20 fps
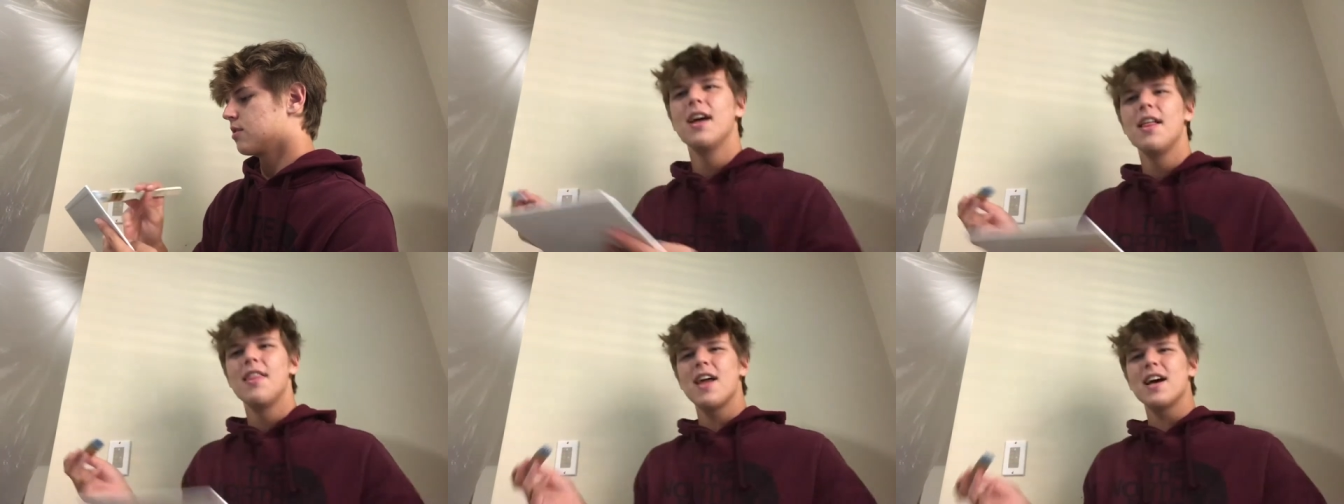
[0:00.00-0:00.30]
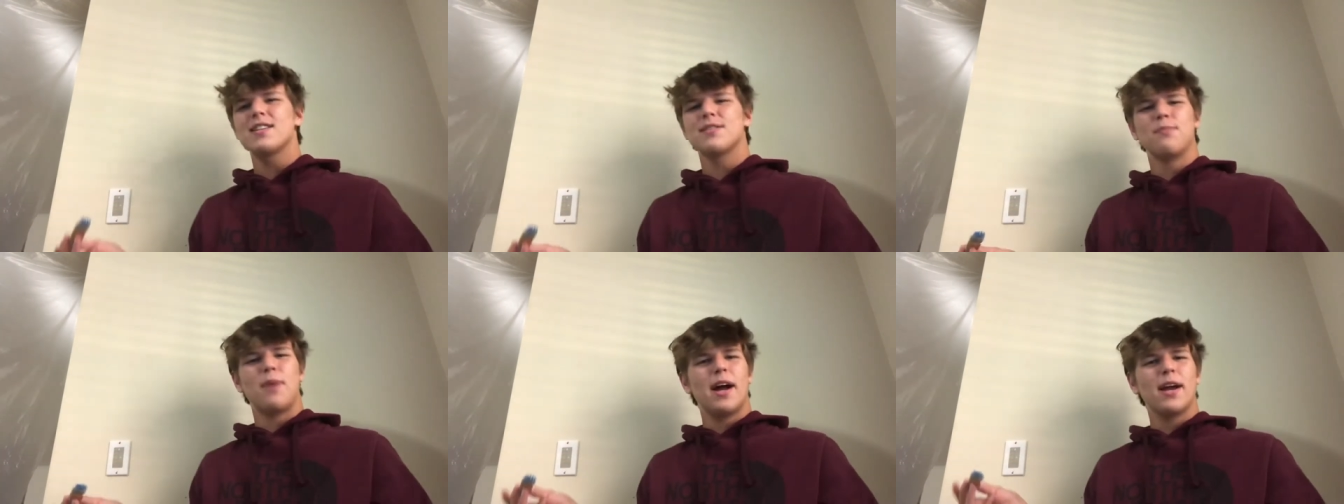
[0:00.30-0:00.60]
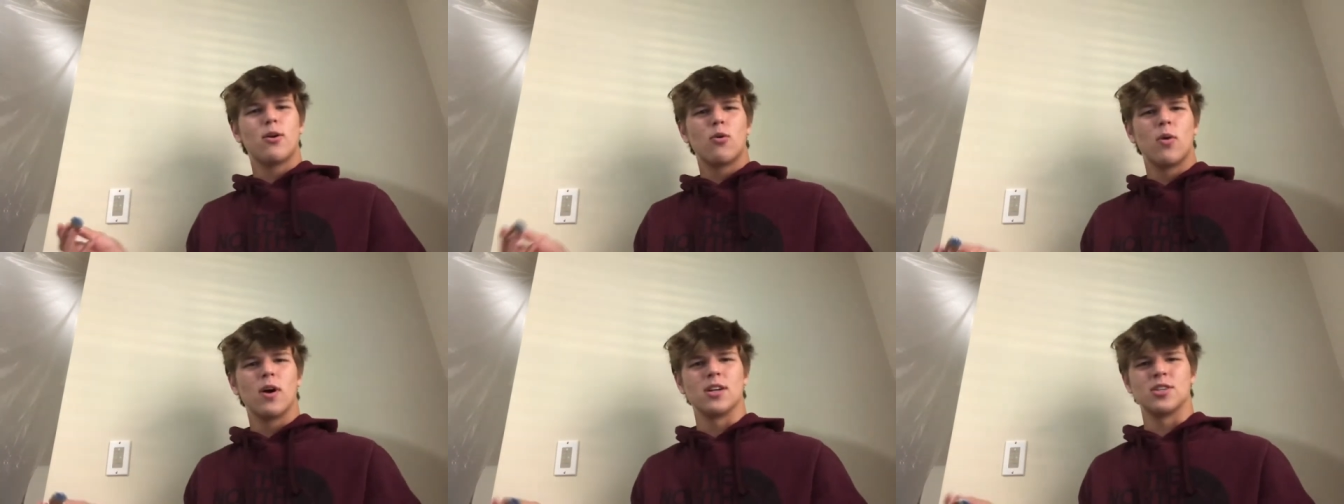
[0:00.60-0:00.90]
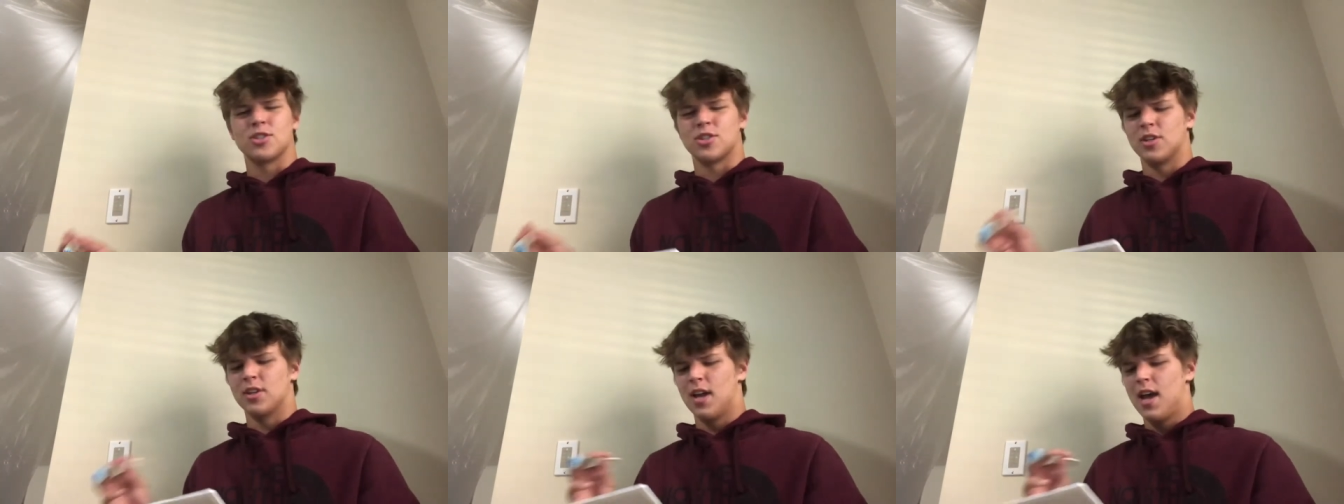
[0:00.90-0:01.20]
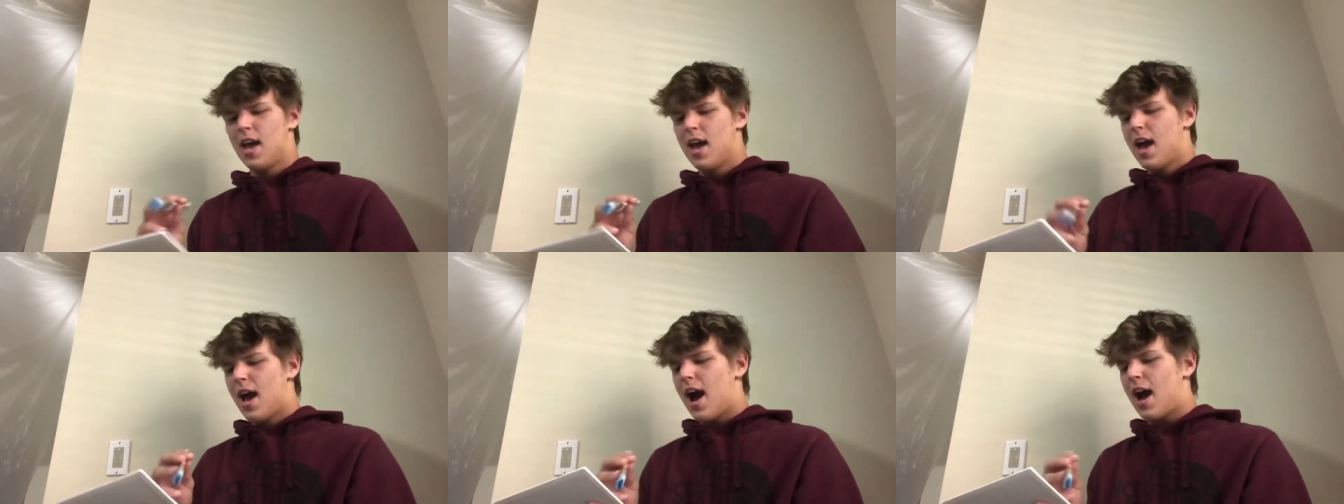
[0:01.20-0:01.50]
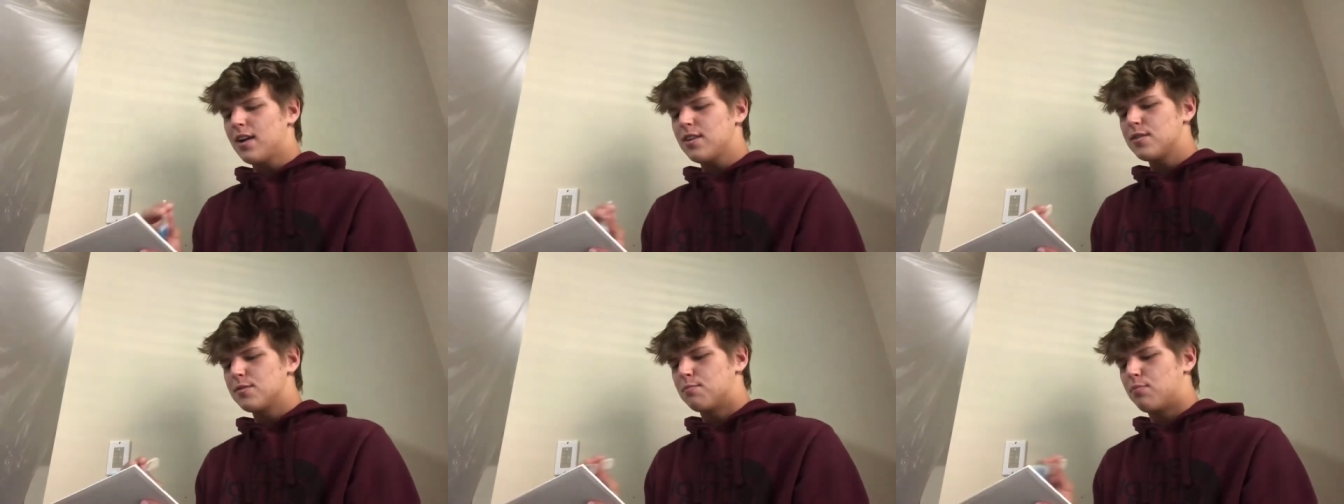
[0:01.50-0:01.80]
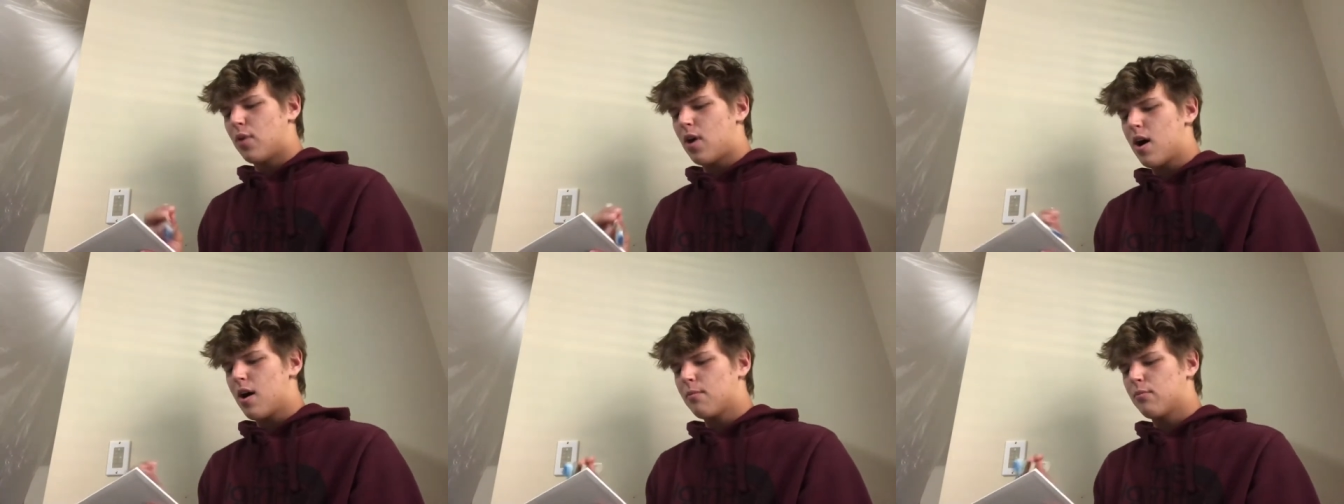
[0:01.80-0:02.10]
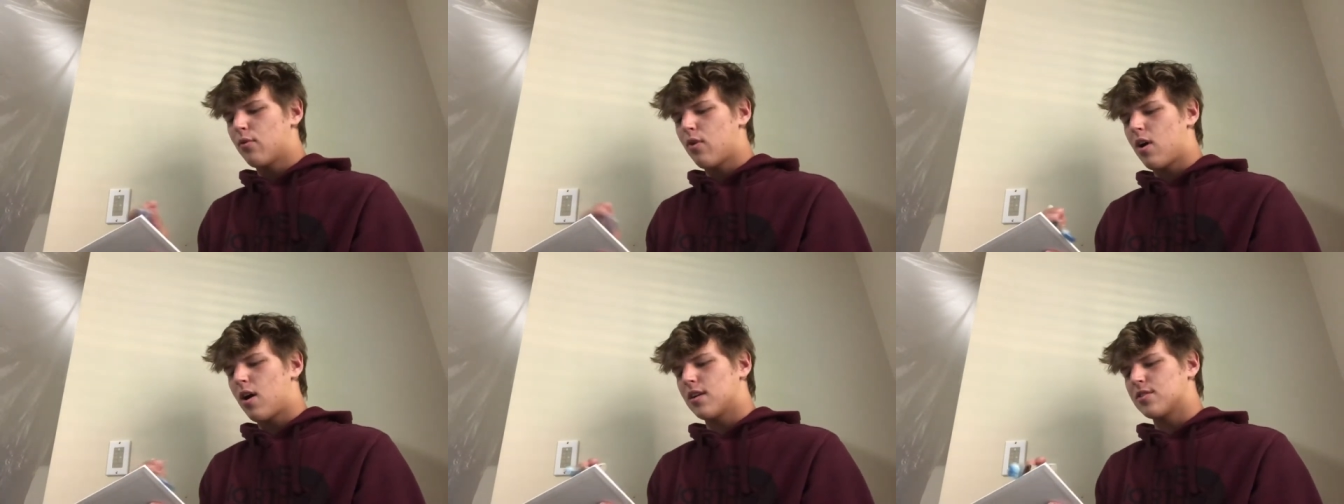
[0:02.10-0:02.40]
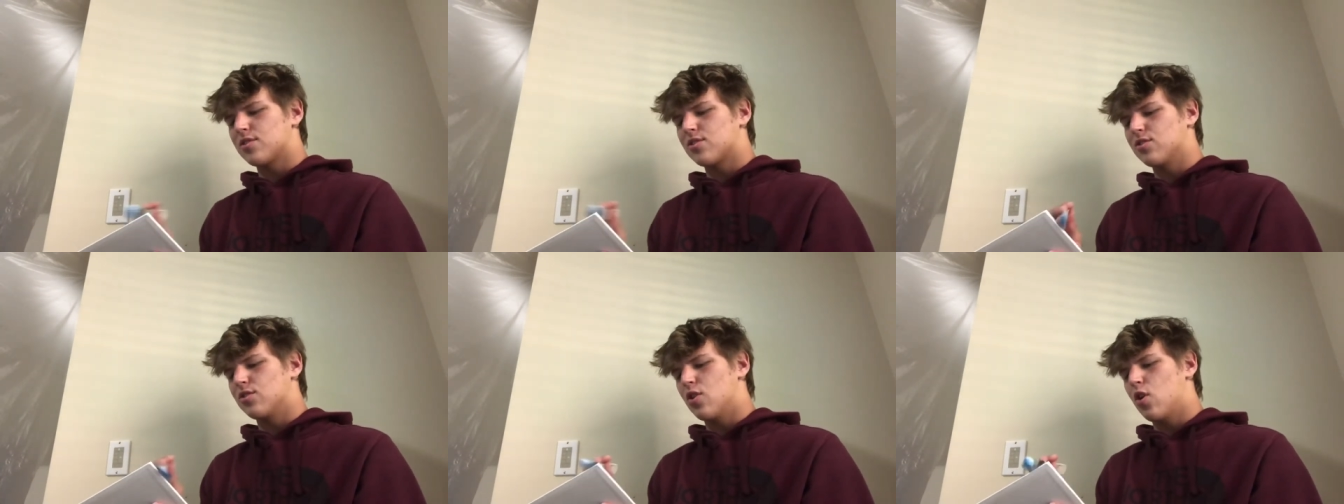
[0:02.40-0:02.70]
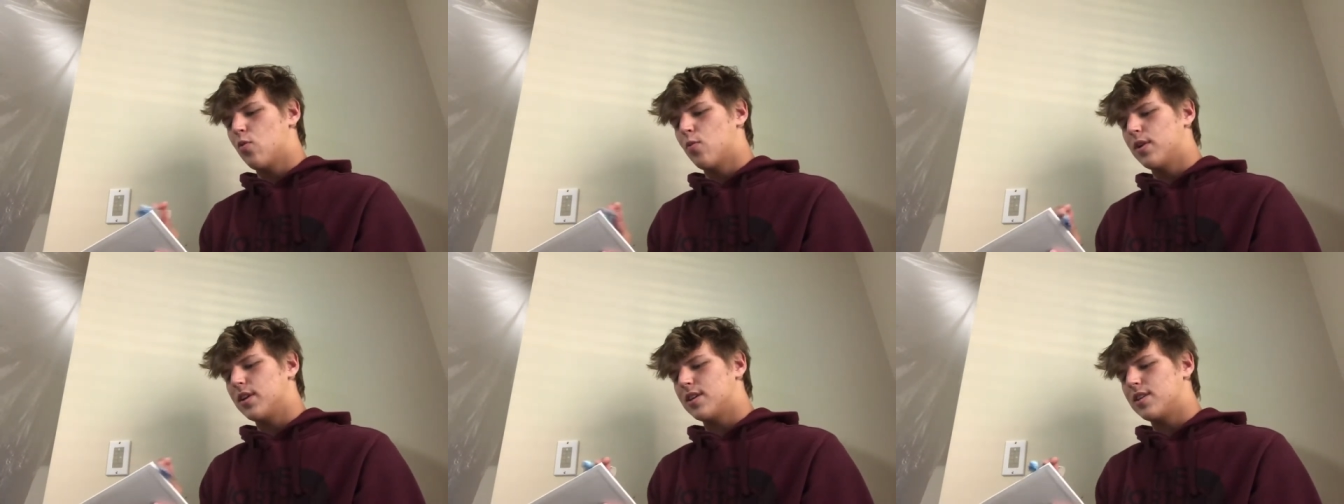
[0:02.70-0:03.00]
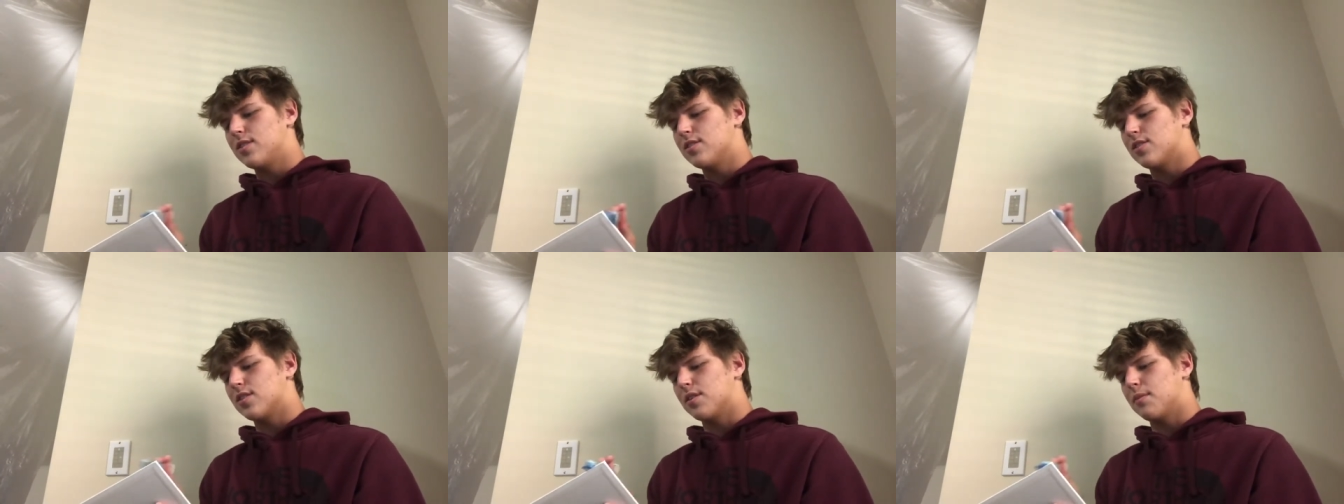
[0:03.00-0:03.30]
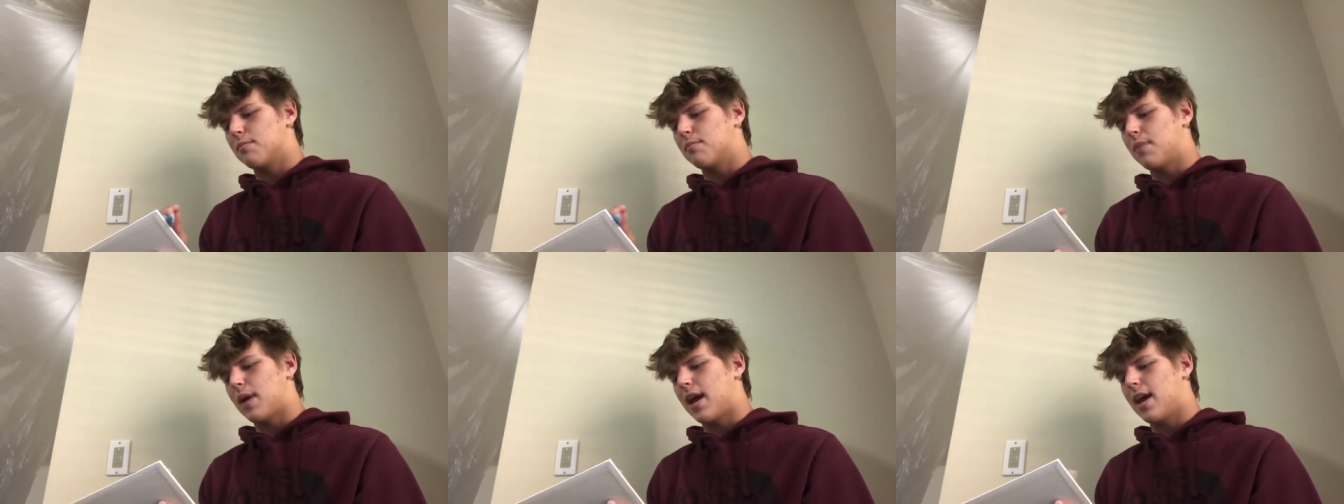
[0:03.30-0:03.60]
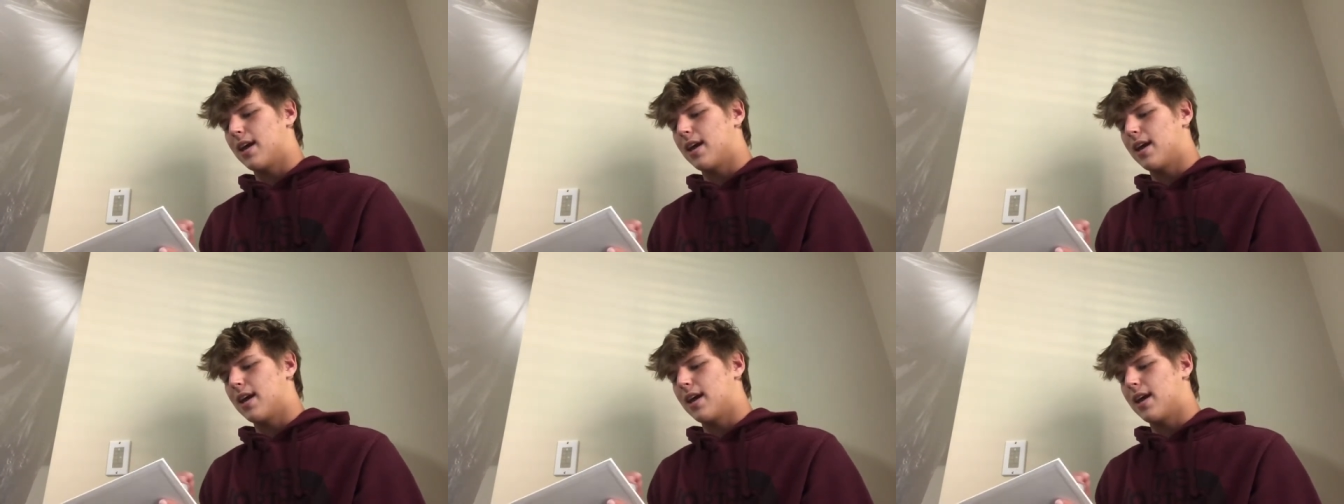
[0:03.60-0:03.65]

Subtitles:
That's my question. How does Bob Ross know what he's gonna